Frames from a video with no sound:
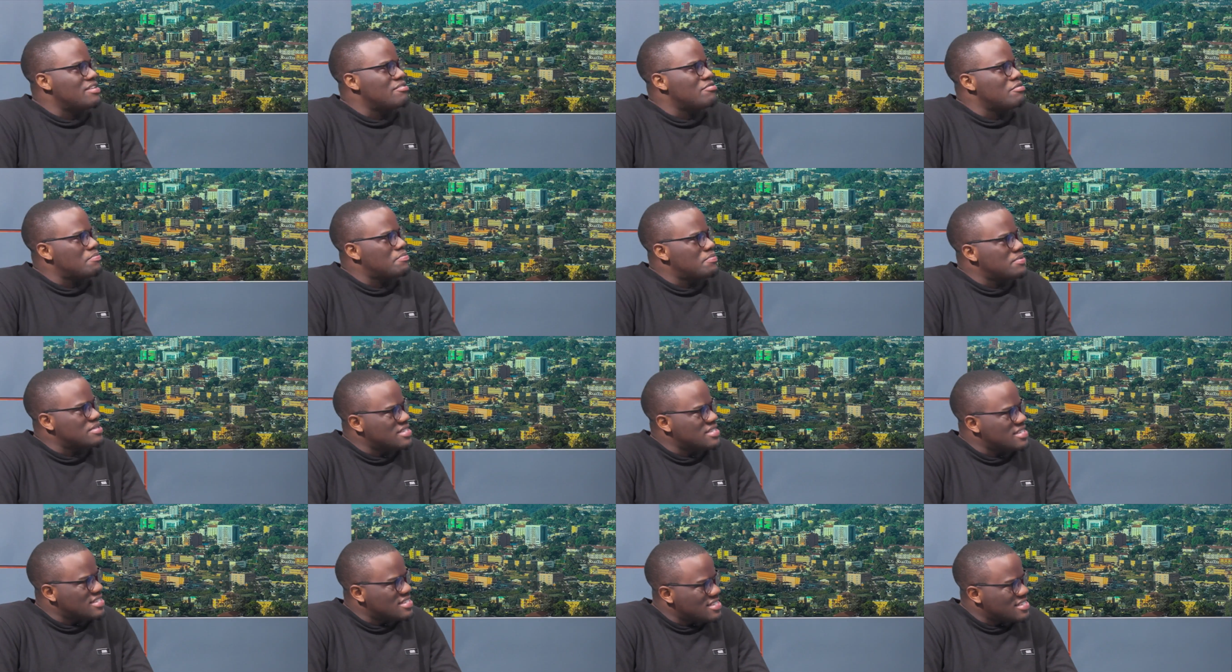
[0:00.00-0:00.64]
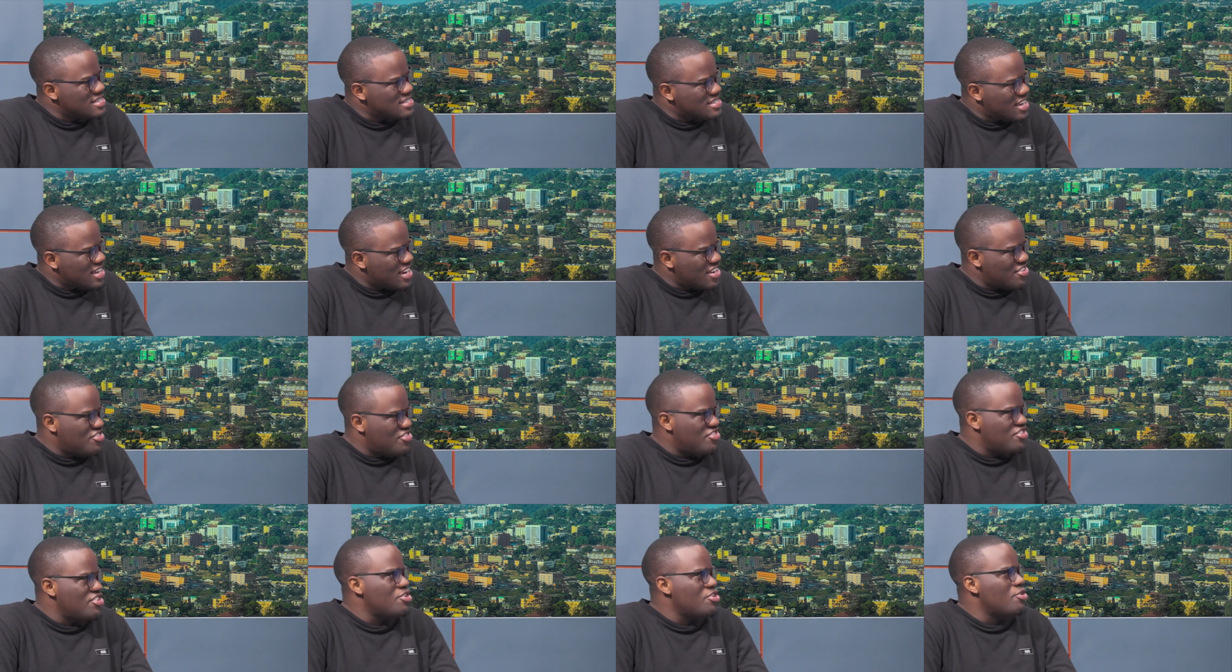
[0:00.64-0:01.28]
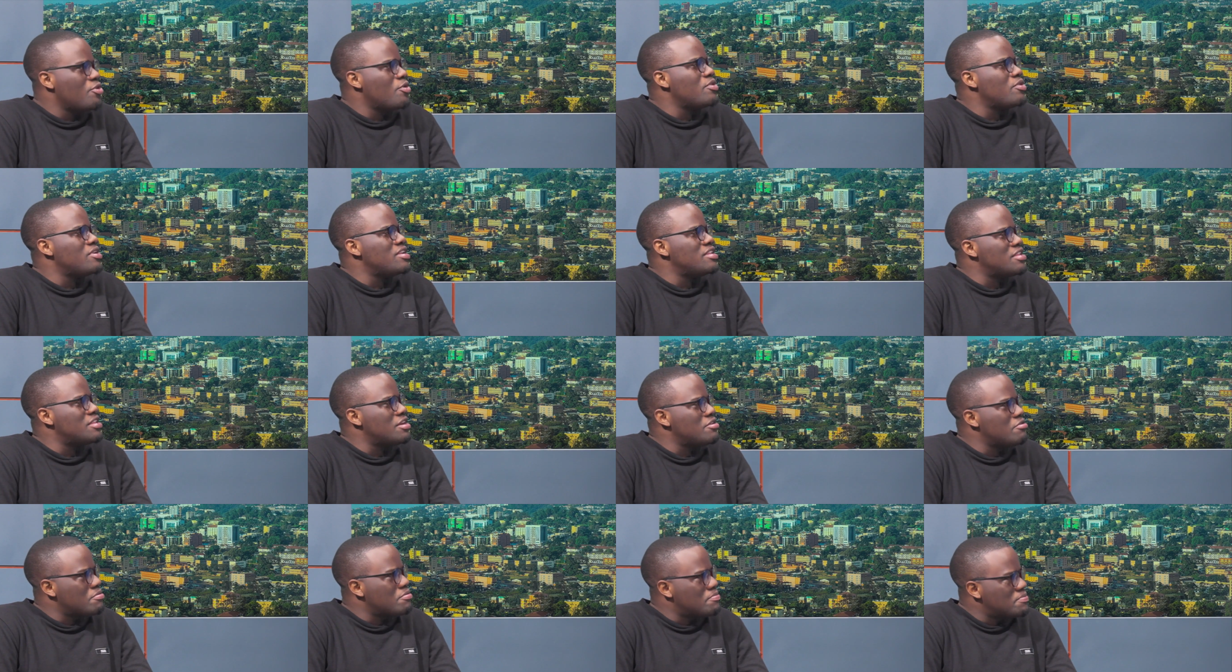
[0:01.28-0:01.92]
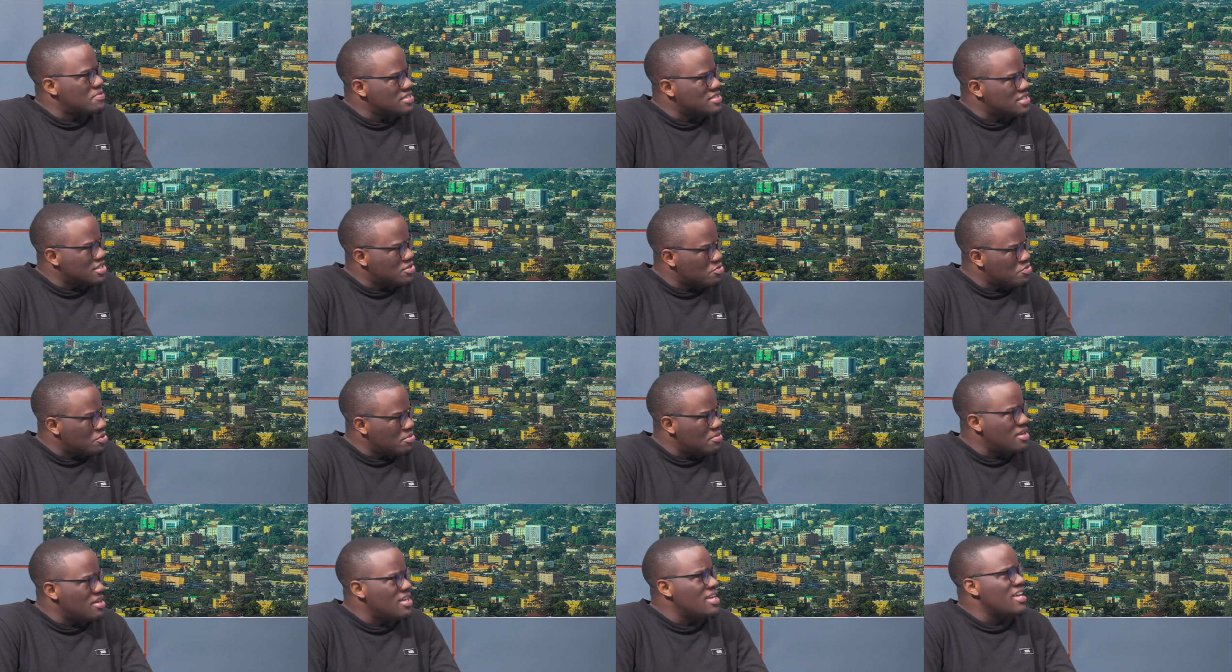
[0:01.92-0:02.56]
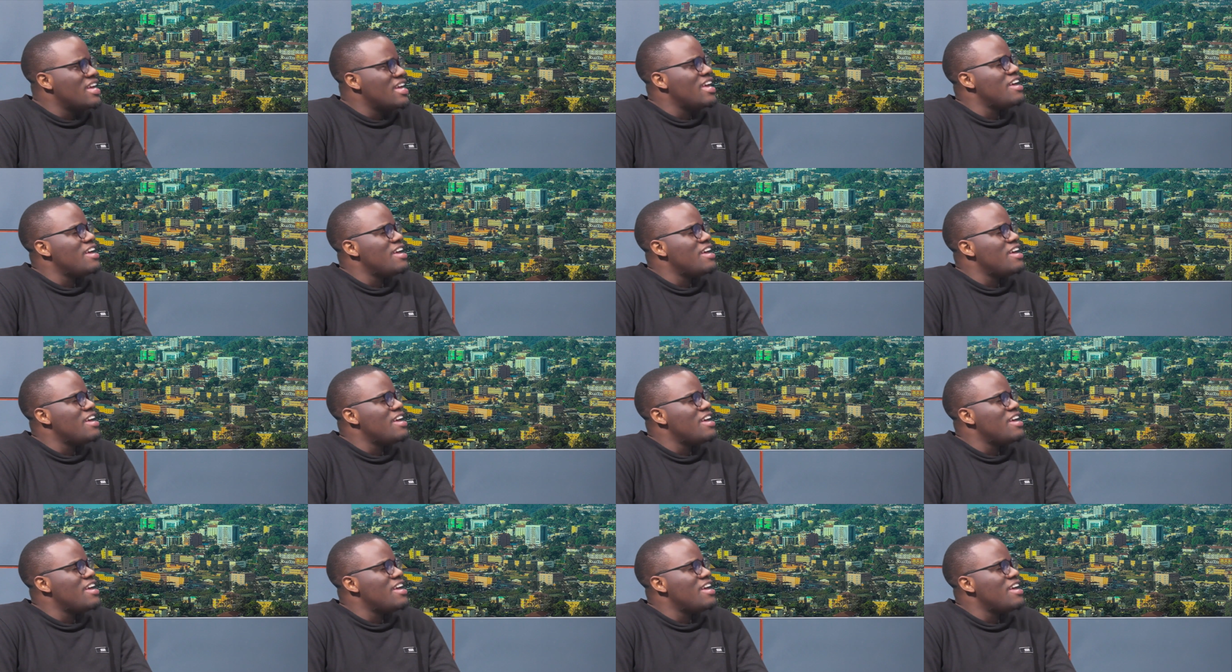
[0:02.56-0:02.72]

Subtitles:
represent this country, or did they represent women?